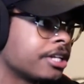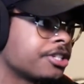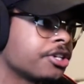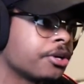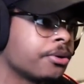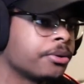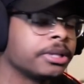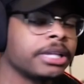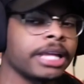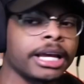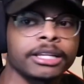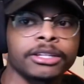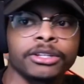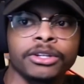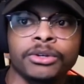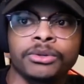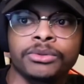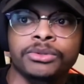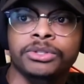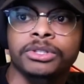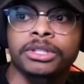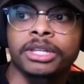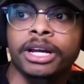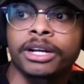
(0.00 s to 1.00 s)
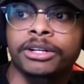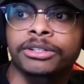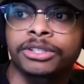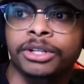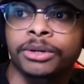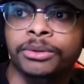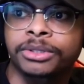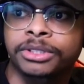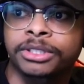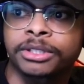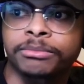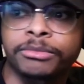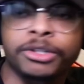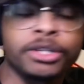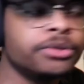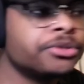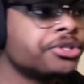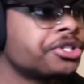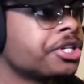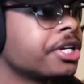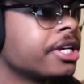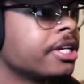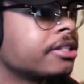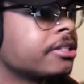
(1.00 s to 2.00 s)
like news. They're showing some new
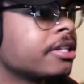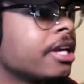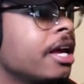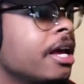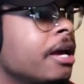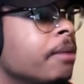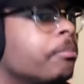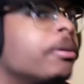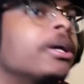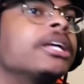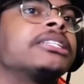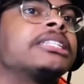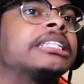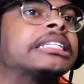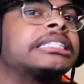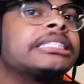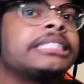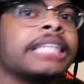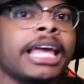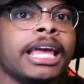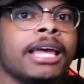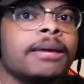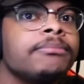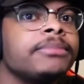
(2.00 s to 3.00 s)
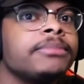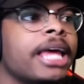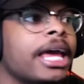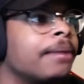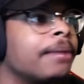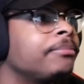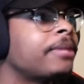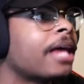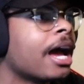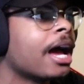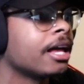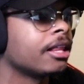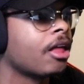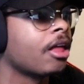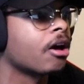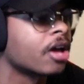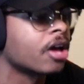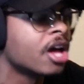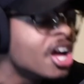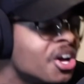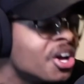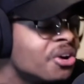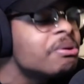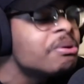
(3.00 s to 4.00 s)
shits, but it's the same damn dialogue.
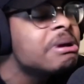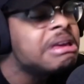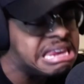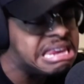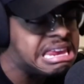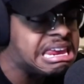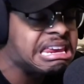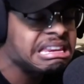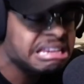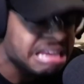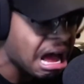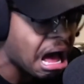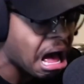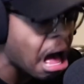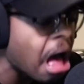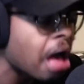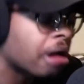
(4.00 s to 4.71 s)
We need Kong.